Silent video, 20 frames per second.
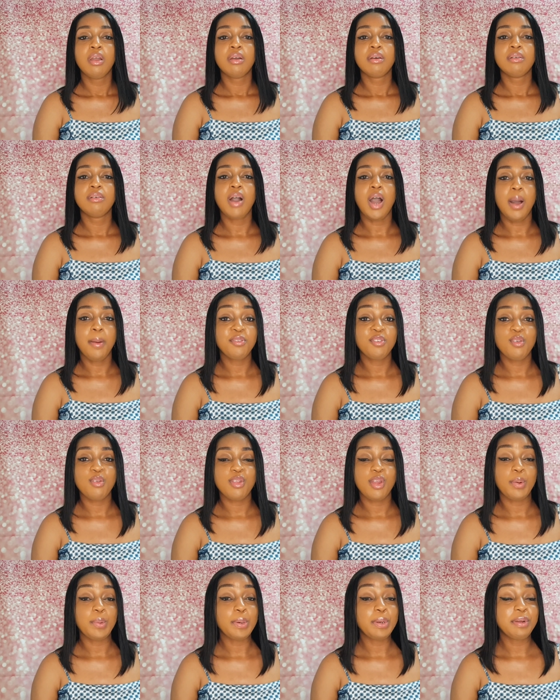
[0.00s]
the options
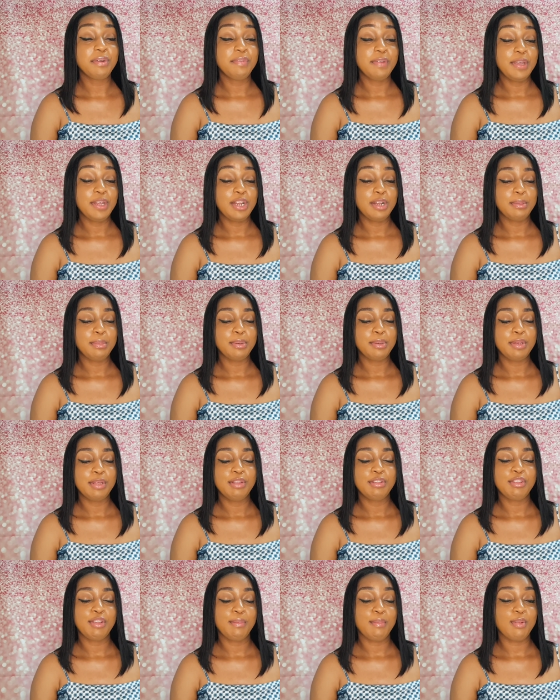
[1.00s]
that were available
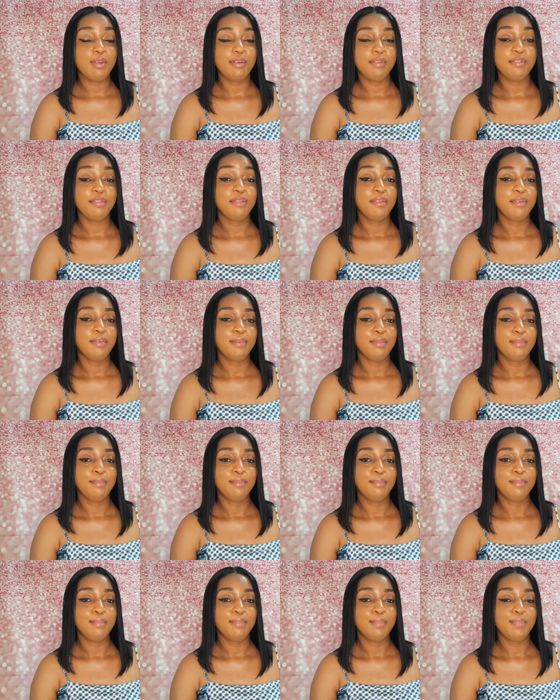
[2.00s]
in terms of
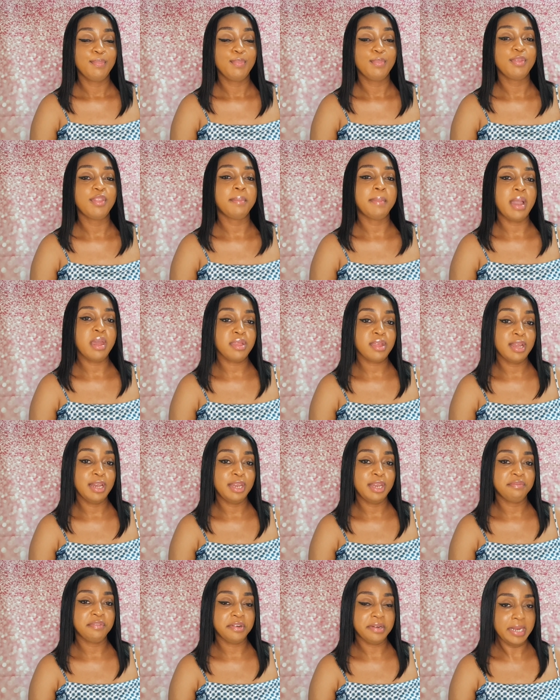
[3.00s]
the
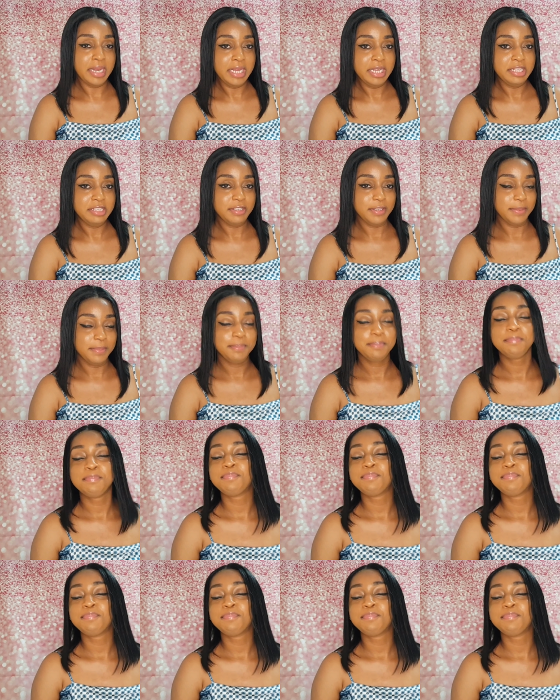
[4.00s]
masculine variety.